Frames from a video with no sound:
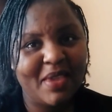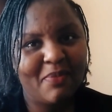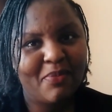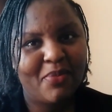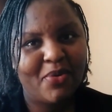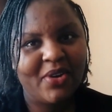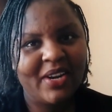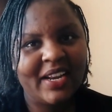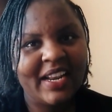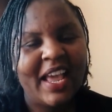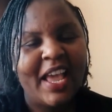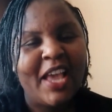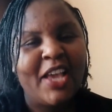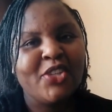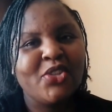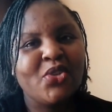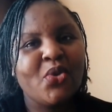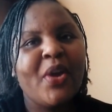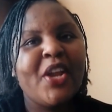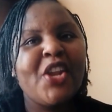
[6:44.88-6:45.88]
people.
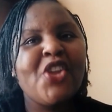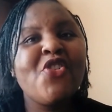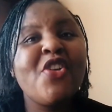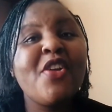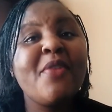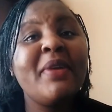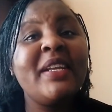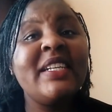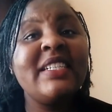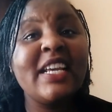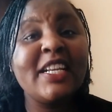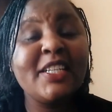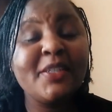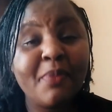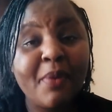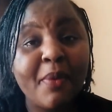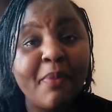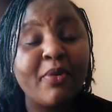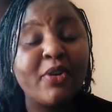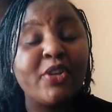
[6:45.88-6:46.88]
So when you
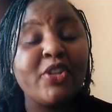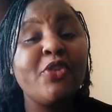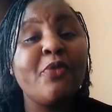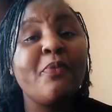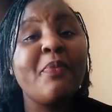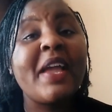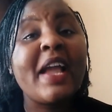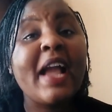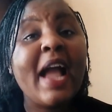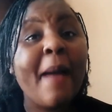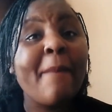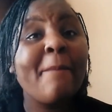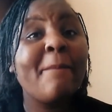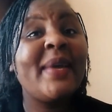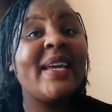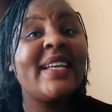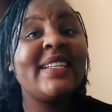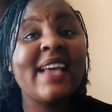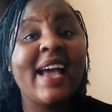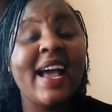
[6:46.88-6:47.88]
imitate people, you become
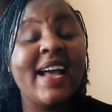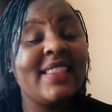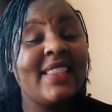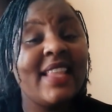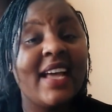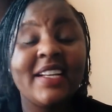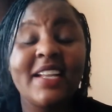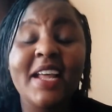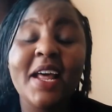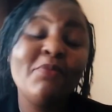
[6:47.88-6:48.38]
better at that.